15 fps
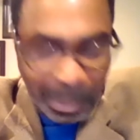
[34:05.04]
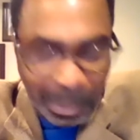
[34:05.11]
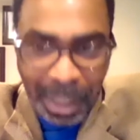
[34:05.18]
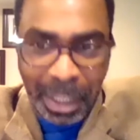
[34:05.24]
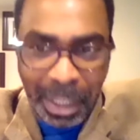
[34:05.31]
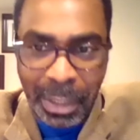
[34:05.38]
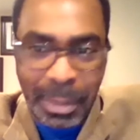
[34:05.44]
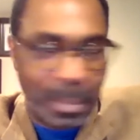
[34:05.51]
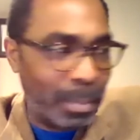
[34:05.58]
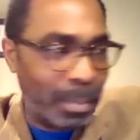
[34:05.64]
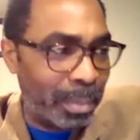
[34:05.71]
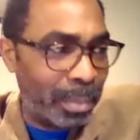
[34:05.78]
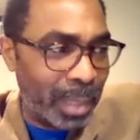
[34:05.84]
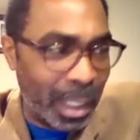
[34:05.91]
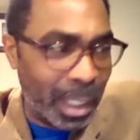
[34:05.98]
because
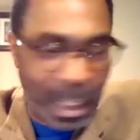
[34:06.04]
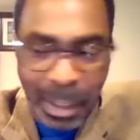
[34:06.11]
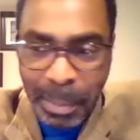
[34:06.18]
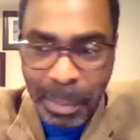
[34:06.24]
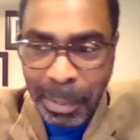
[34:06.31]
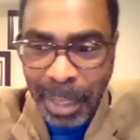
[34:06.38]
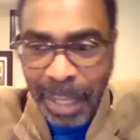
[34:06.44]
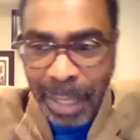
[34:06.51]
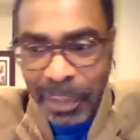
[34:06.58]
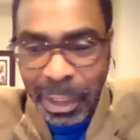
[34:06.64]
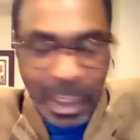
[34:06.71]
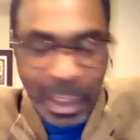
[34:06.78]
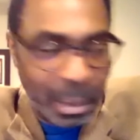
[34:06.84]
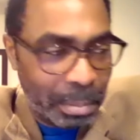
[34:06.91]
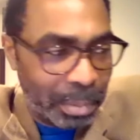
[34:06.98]
a lot of people have
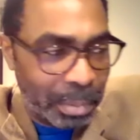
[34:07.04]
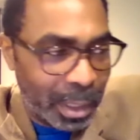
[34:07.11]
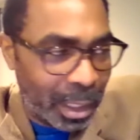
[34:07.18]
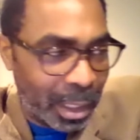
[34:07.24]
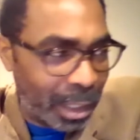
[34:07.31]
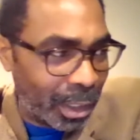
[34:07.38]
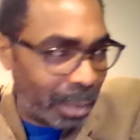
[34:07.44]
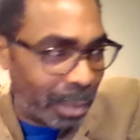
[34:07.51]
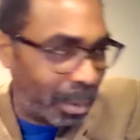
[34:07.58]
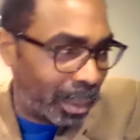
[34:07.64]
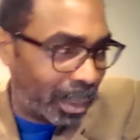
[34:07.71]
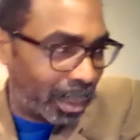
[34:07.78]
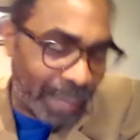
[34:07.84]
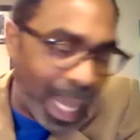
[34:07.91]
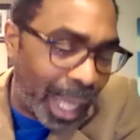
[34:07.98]
sheep and a lot of people
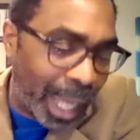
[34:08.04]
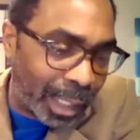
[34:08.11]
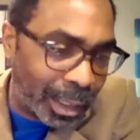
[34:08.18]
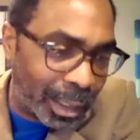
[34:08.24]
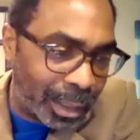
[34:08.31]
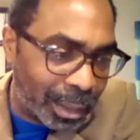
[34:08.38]
have cattle